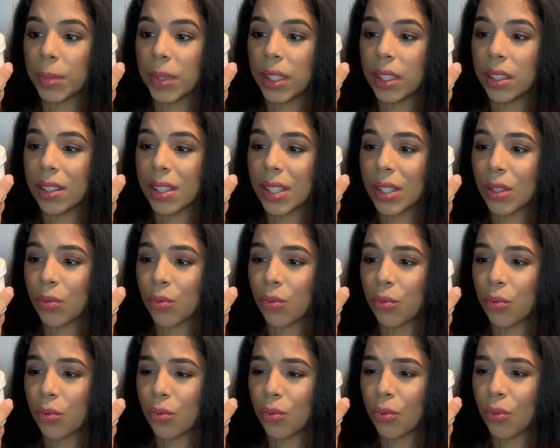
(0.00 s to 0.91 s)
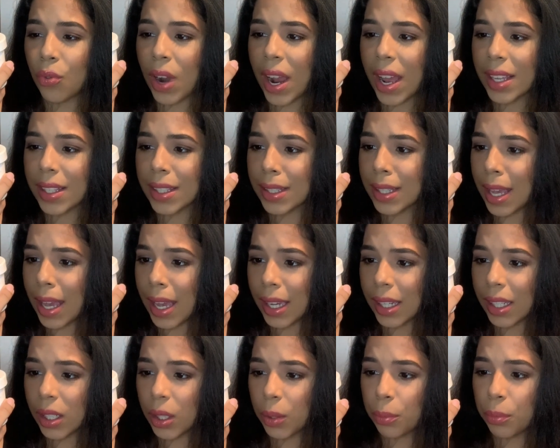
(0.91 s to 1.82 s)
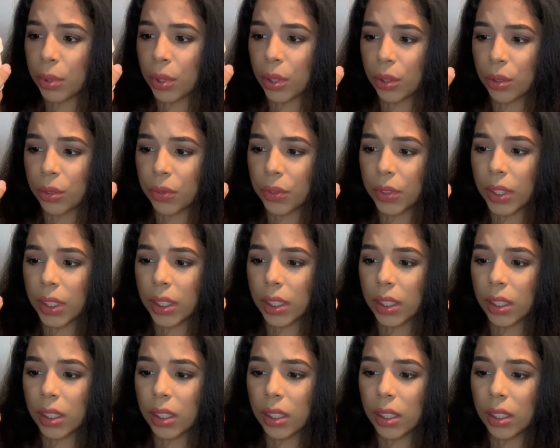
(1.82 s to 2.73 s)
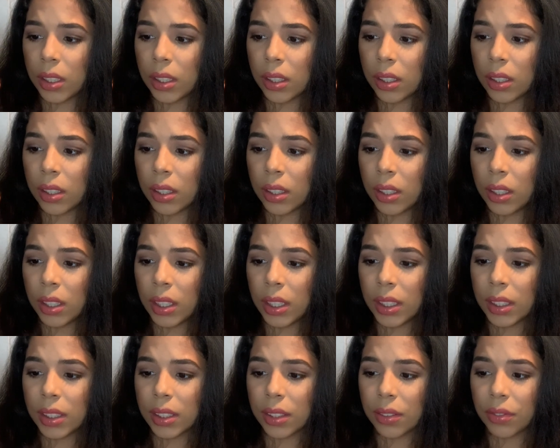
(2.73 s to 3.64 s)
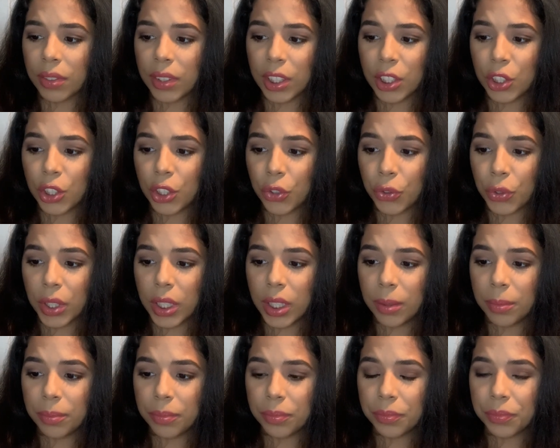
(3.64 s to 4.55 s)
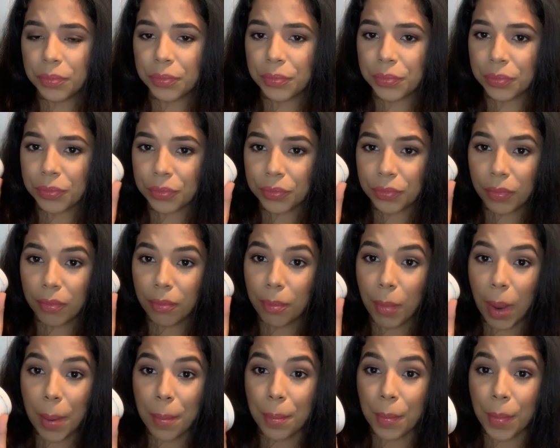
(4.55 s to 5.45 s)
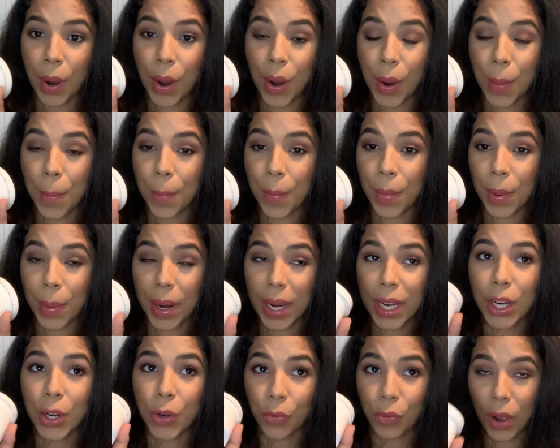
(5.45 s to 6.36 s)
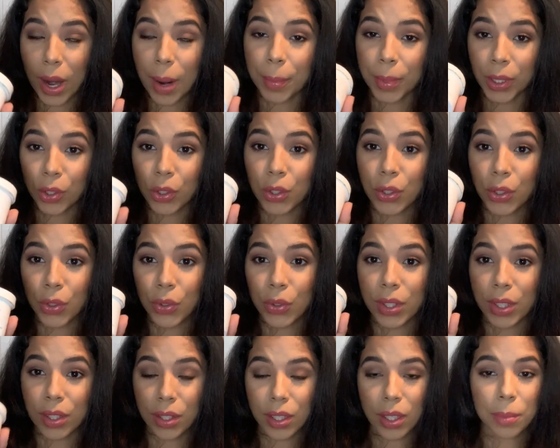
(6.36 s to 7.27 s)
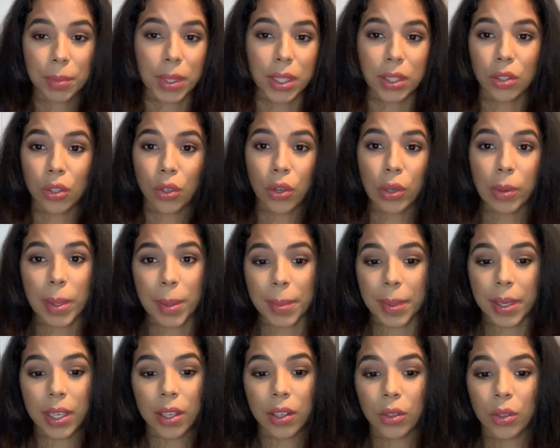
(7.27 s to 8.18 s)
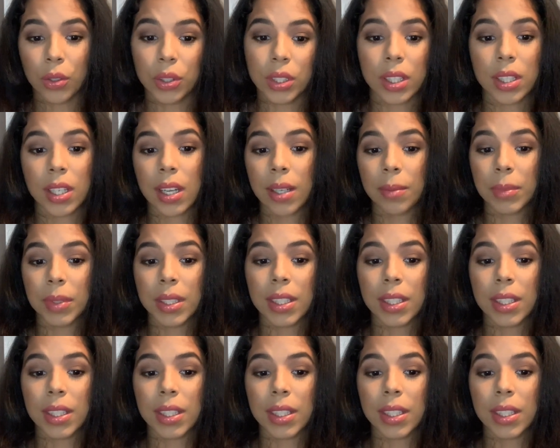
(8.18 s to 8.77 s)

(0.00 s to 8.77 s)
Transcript: It's Razac Perfect Finishing Cream. My grandma used to use this on me to comb out my hair all the time.